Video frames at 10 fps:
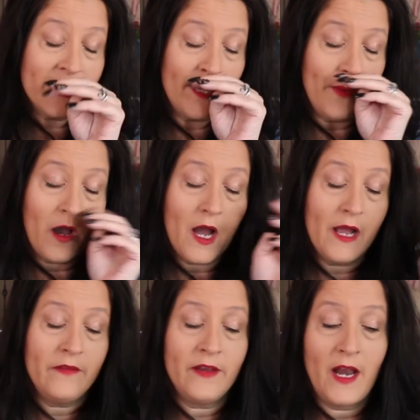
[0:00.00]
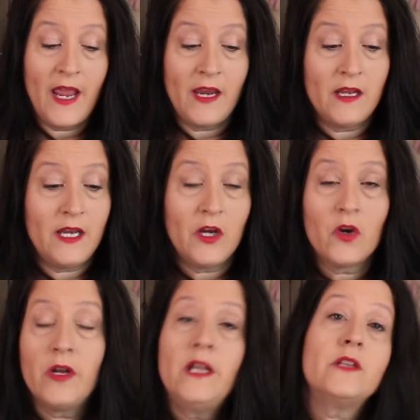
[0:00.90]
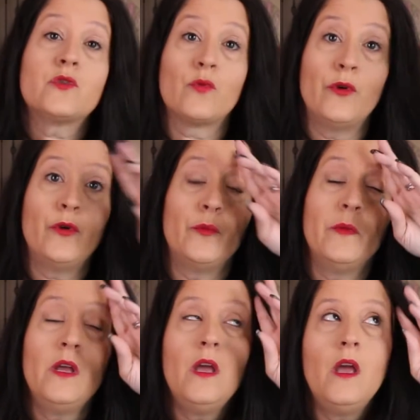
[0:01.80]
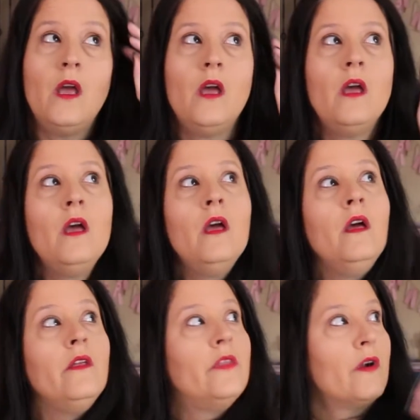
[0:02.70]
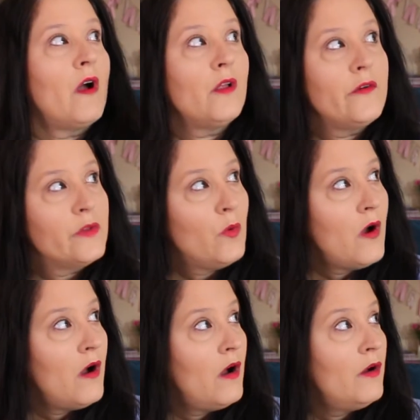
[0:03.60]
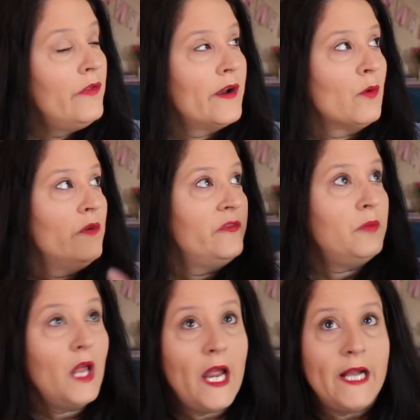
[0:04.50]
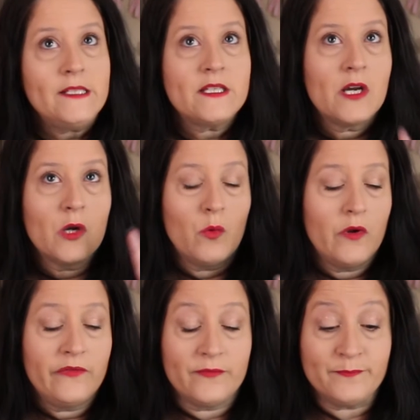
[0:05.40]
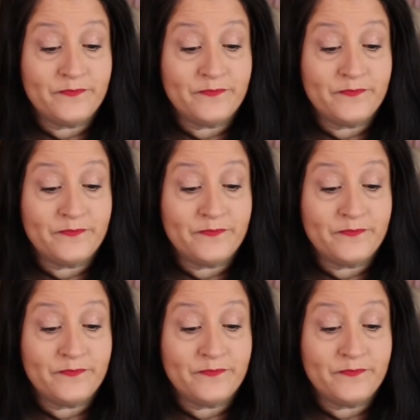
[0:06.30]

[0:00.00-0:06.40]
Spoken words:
that he bought that hang in here in his room. They're all over the wall. There are wolf plates. There are wolf